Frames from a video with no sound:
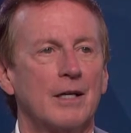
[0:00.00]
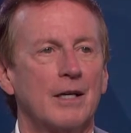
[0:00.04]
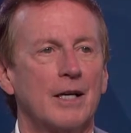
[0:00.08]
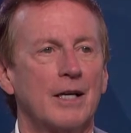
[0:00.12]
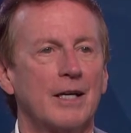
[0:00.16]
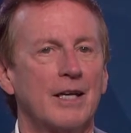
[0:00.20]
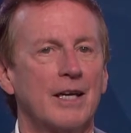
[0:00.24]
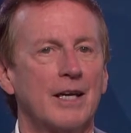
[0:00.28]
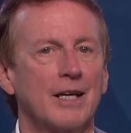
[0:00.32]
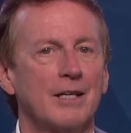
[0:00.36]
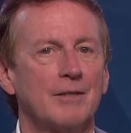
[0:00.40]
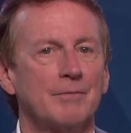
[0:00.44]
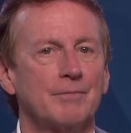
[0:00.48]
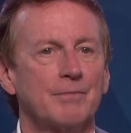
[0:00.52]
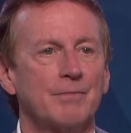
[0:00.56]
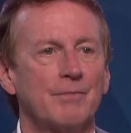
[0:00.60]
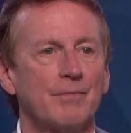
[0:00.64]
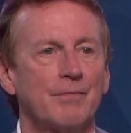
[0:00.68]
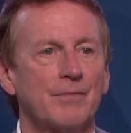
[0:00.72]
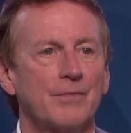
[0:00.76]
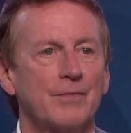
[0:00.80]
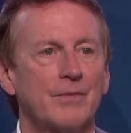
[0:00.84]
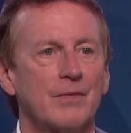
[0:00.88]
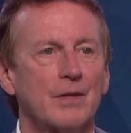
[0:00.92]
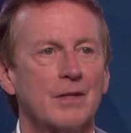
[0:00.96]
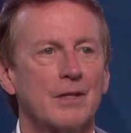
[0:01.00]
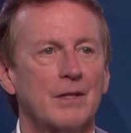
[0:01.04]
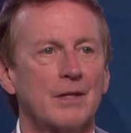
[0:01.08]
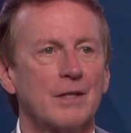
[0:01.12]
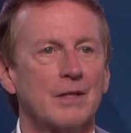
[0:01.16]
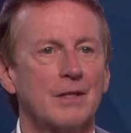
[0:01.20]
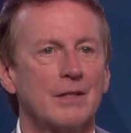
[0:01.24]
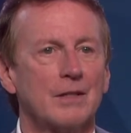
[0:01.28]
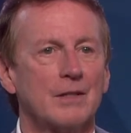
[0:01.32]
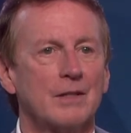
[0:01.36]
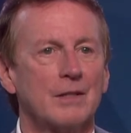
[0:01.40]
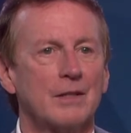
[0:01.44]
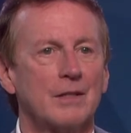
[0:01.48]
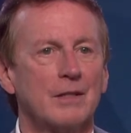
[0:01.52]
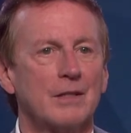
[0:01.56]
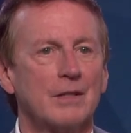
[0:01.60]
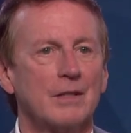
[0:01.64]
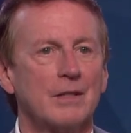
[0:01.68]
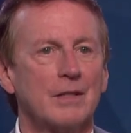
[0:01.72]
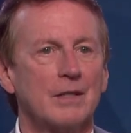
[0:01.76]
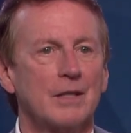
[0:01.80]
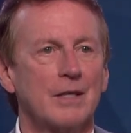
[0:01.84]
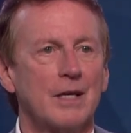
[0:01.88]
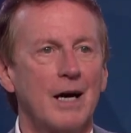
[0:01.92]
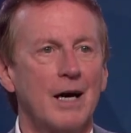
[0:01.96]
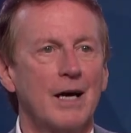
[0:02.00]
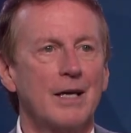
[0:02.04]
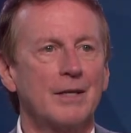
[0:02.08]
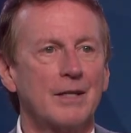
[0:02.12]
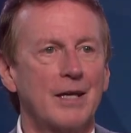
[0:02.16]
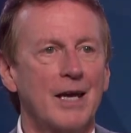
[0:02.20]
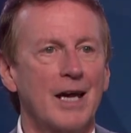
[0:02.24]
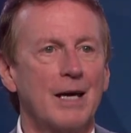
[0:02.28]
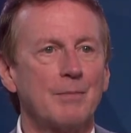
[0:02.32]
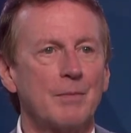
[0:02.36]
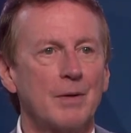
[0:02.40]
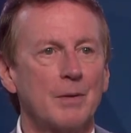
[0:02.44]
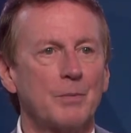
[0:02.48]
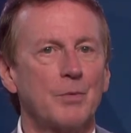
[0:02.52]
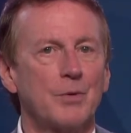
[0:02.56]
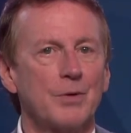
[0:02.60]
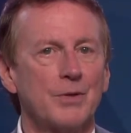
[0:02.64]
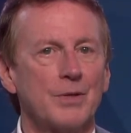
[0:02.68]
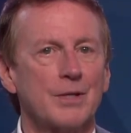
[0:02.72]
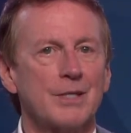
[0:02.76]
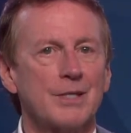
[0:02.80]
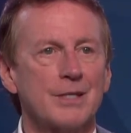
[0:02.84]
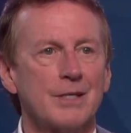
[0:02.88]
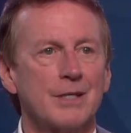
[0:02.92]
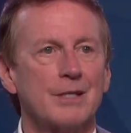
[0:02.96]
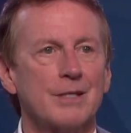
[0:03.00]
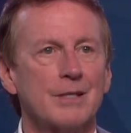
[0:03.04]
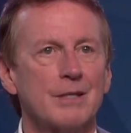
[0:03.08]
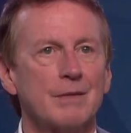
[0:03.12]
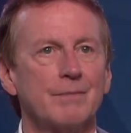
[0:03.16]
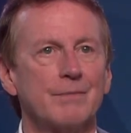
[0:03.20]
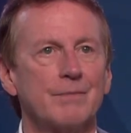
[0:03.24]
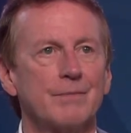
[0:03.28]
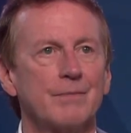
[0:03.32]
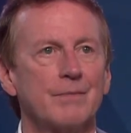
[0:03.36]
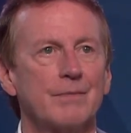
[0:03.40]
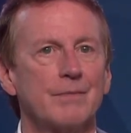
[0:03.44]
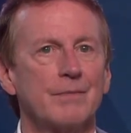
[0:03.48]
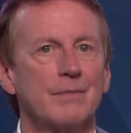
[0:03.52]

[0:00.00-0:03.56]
Again, God came up with a system.